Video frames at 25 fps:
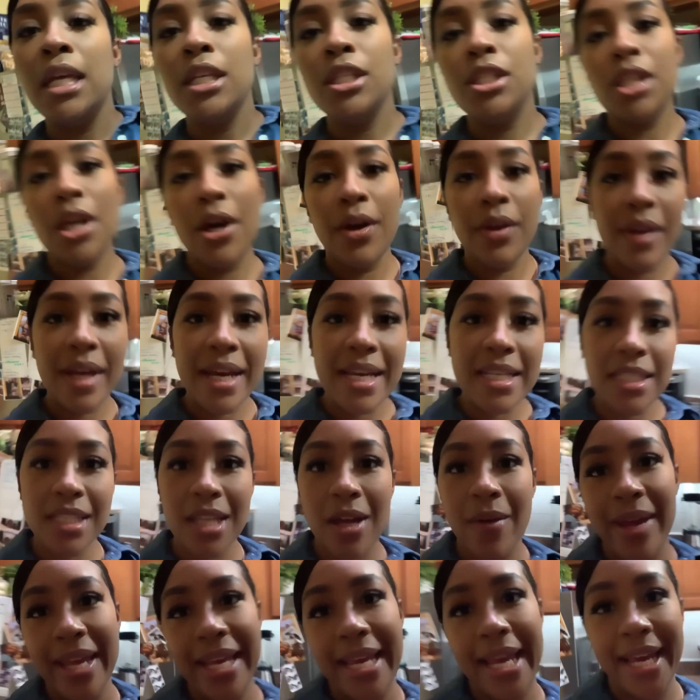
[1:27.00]
so you guys
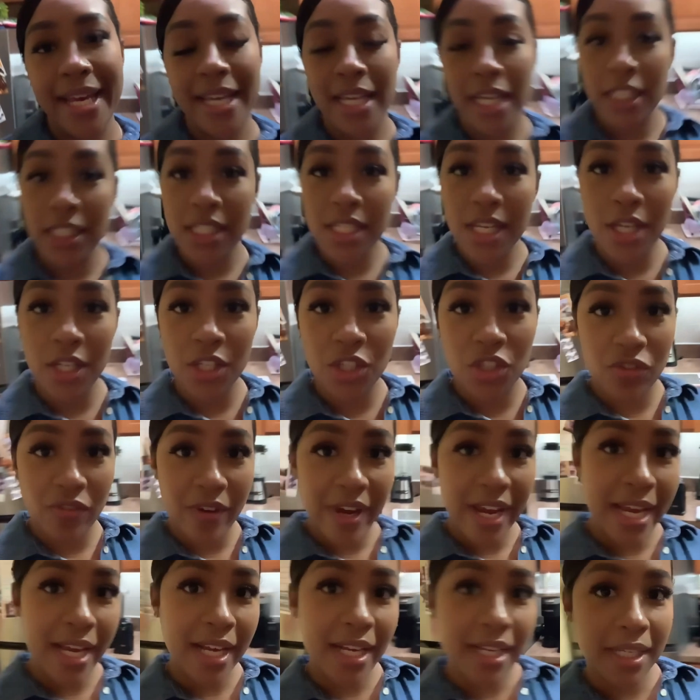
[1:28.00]
know I can't
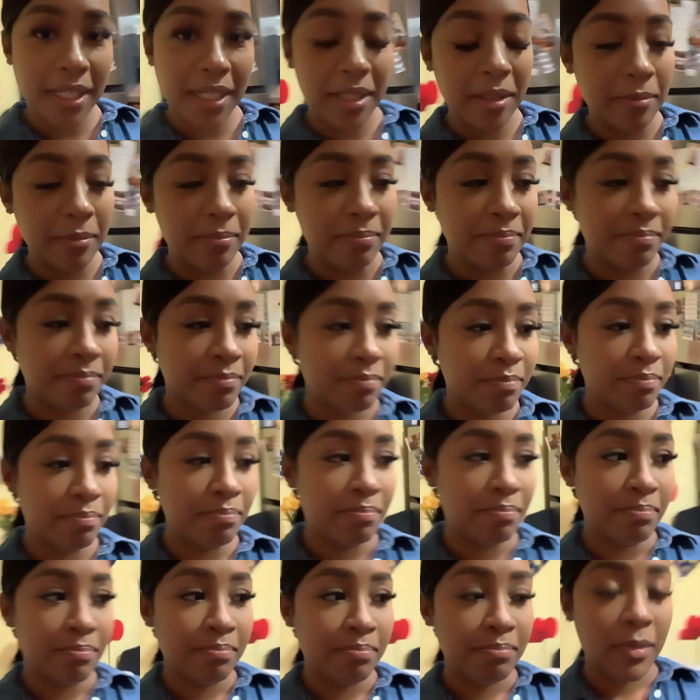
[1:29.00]
drink,
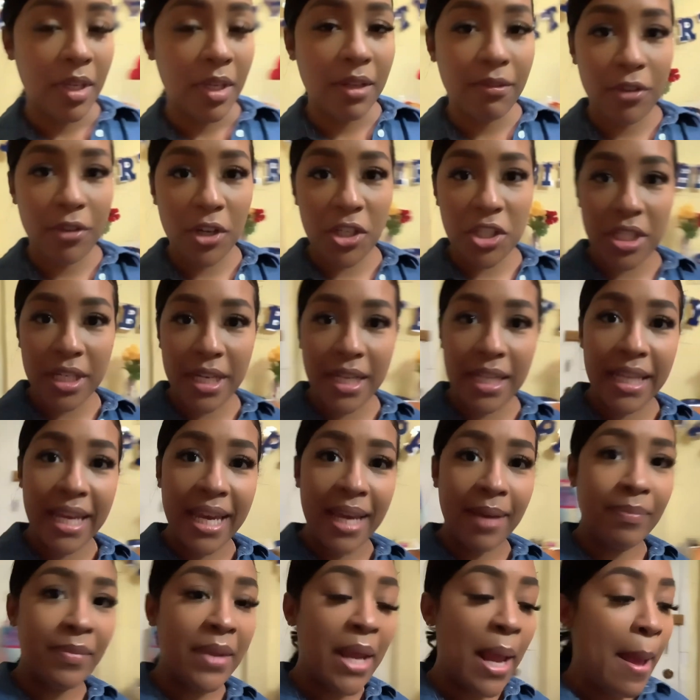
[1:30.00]

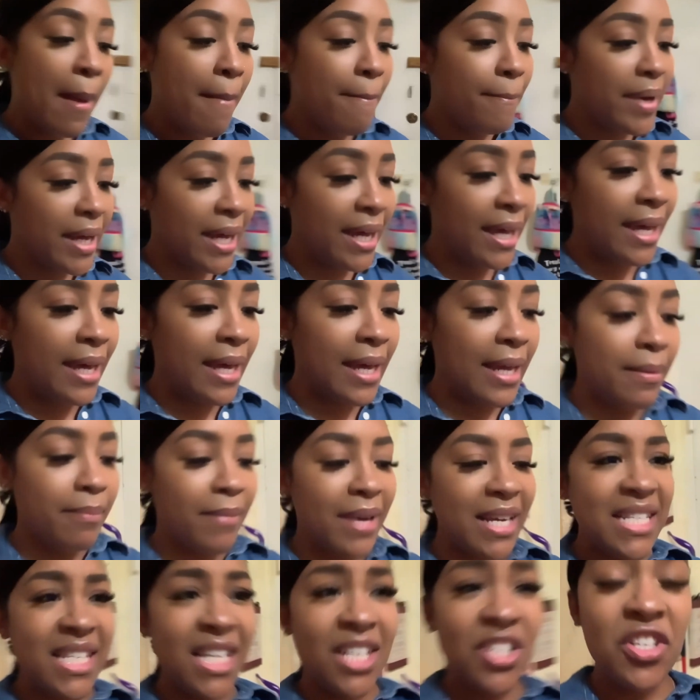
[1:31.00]
unfortunately. But
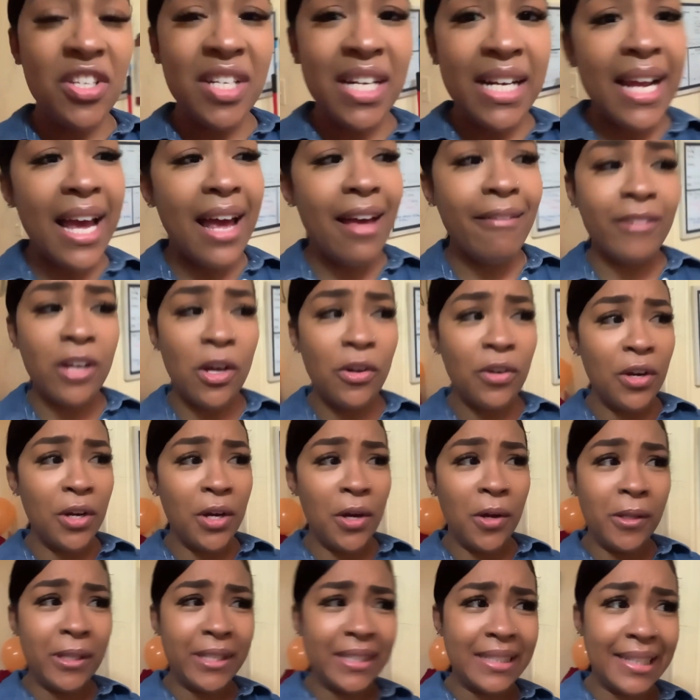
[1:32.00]
my sister didn't have
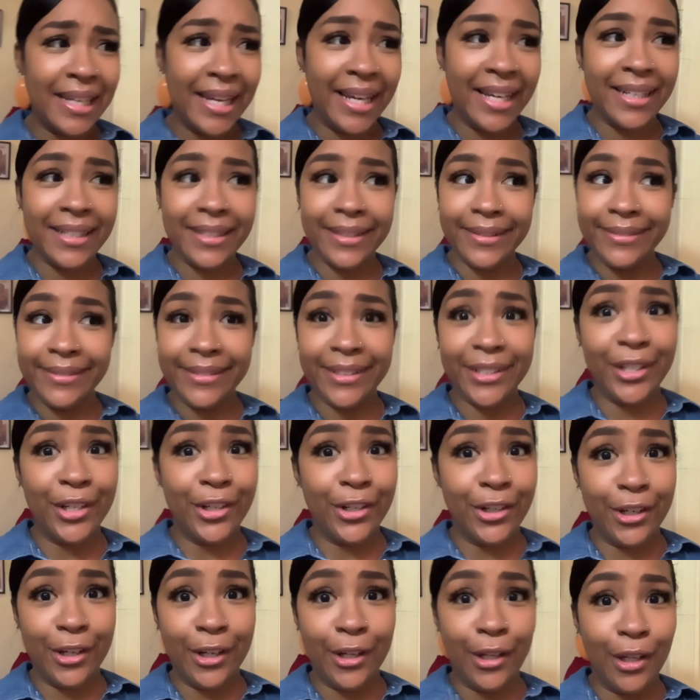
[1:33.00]
Coca-Cola. Like,
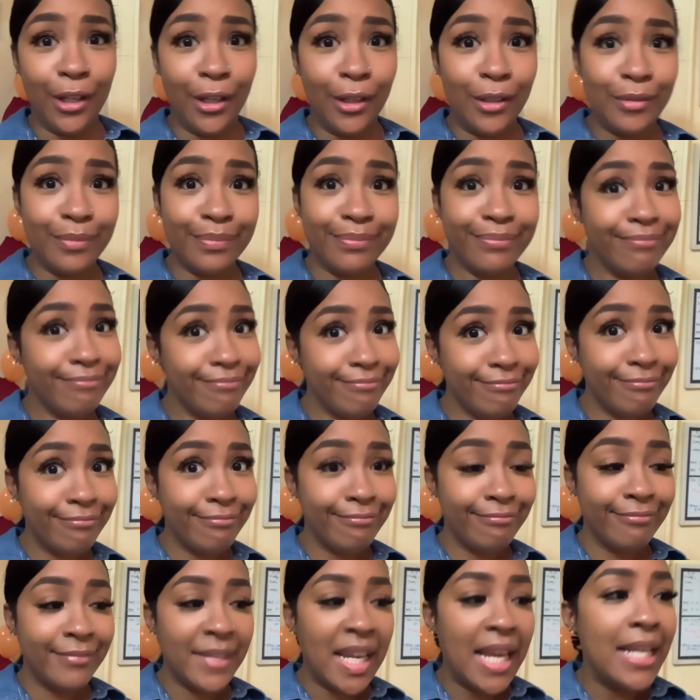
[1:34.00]
girl.
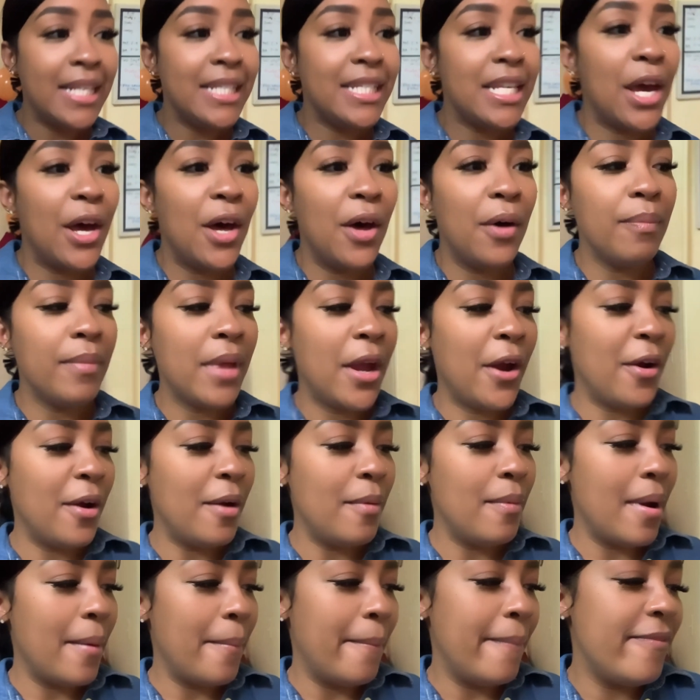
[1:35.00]
So
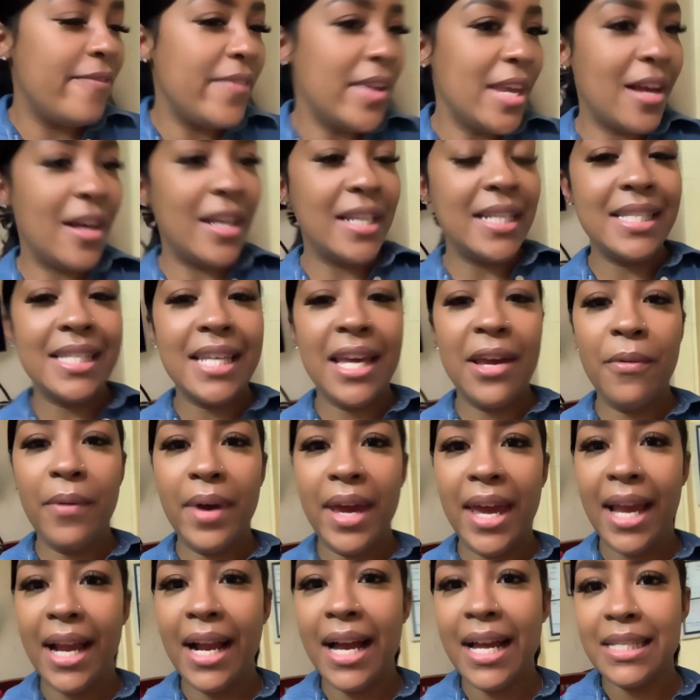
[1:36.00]
her fiance
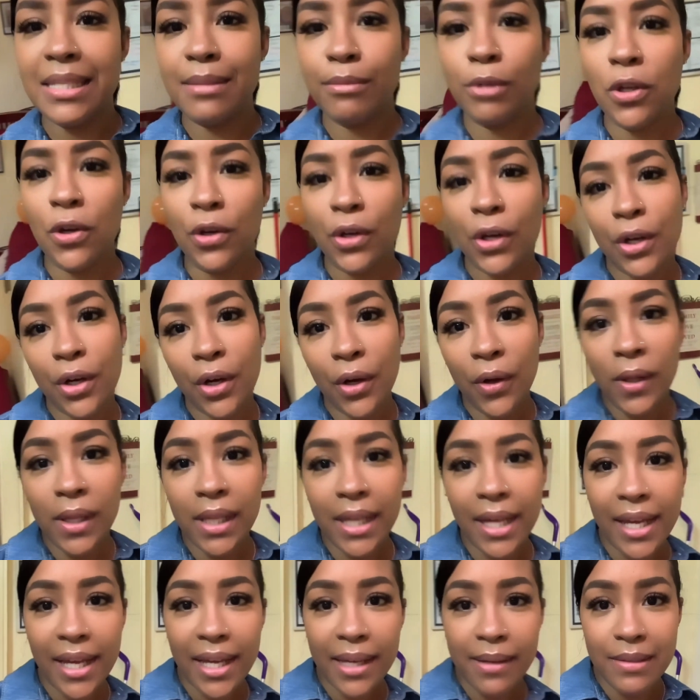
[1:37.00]
went and got some
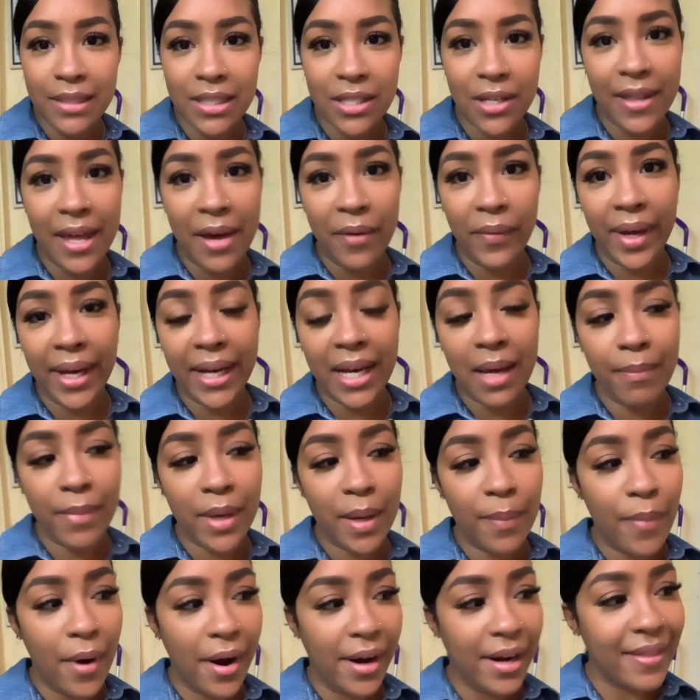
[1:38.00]
Coca-Cola so that way it can be
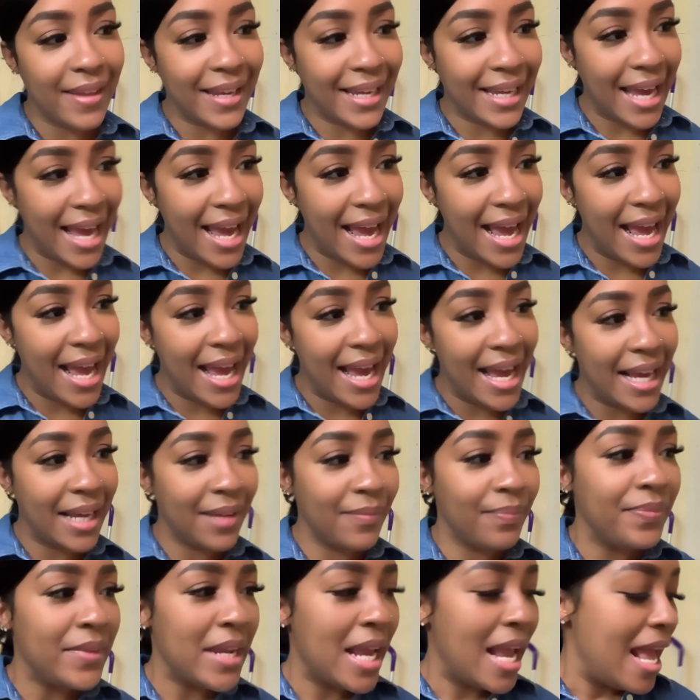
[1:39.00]
a part of the
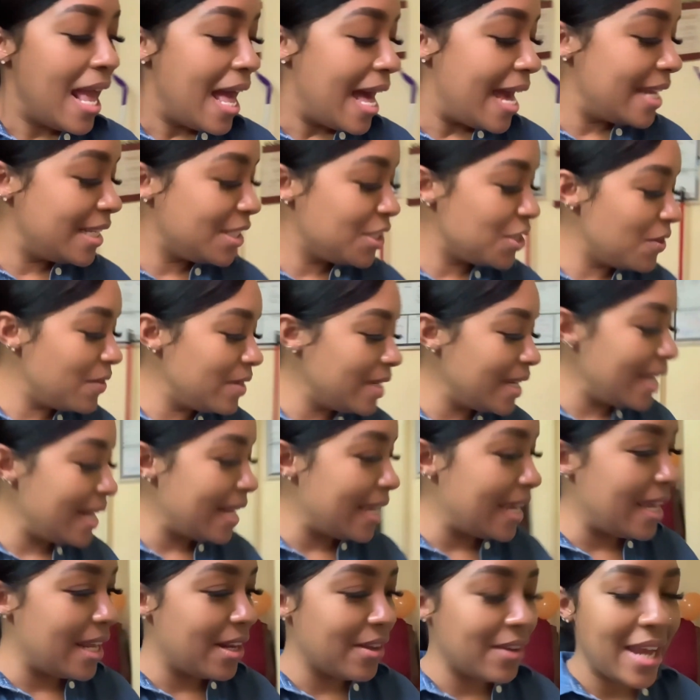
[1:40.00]
game. I do need
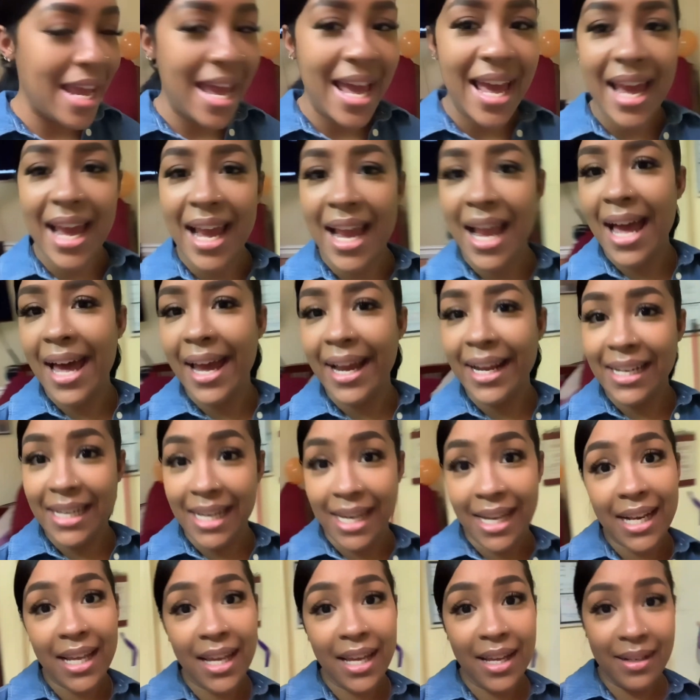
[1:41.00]
it, okay? I
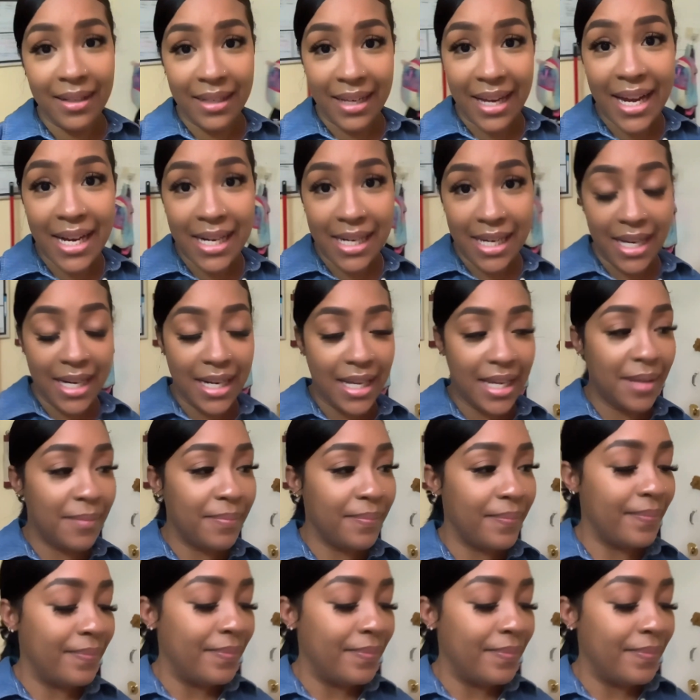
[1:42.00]
need it, I need it.